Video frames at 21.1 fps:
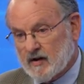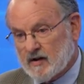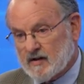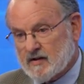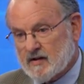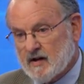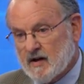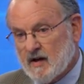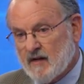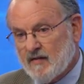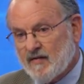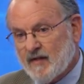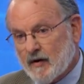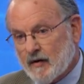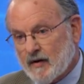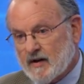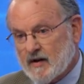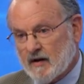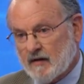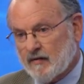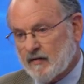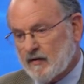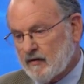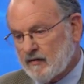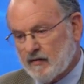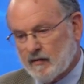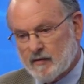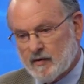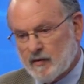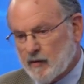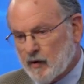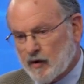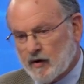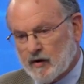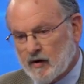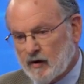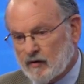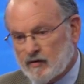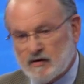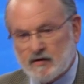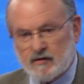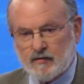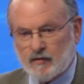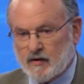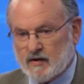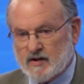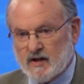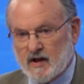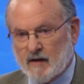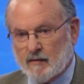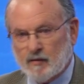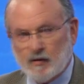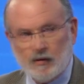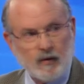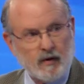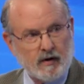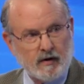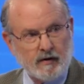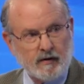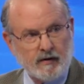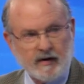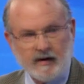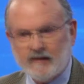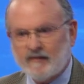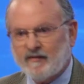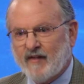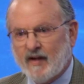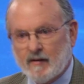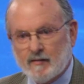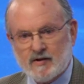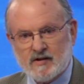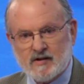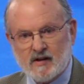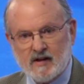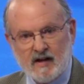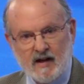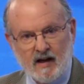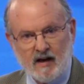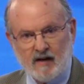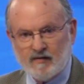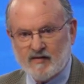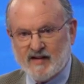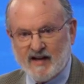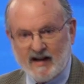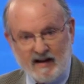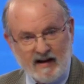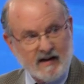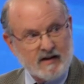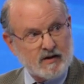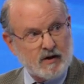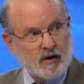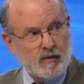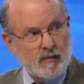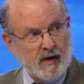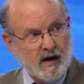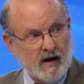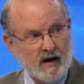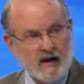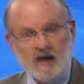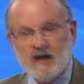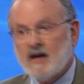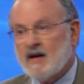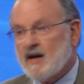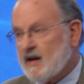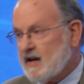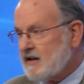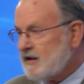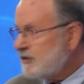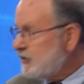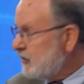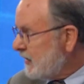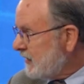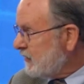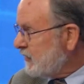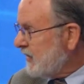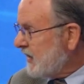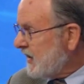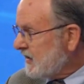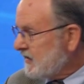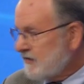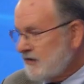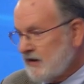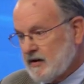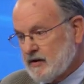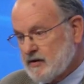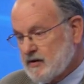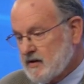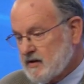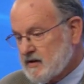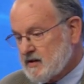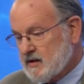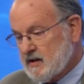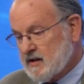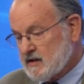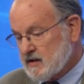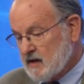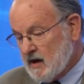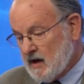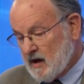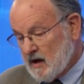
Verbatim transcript: It's very different from tuberculosis, for example, where you famously have decades go by and then you have reactivation disease.